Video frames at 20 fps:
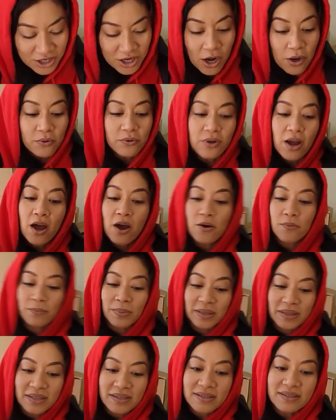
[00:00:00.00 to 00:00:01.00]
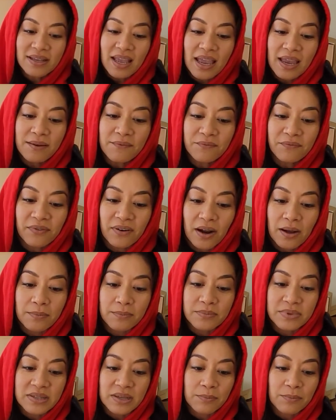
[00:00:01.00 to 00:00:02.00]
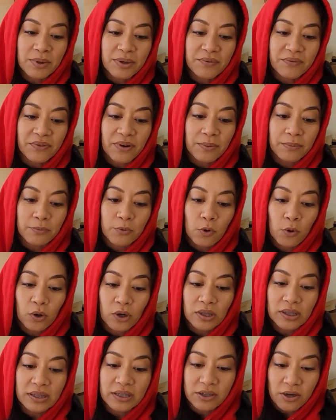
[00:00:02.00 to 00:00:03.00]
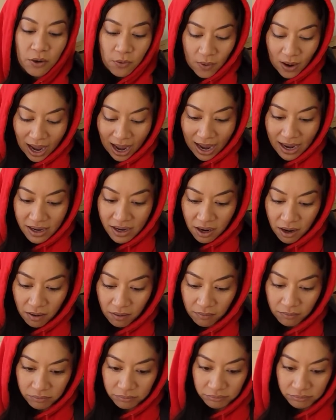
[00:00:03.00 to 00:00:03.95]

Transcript: no note, but this came from someone from Cortland, Ohio.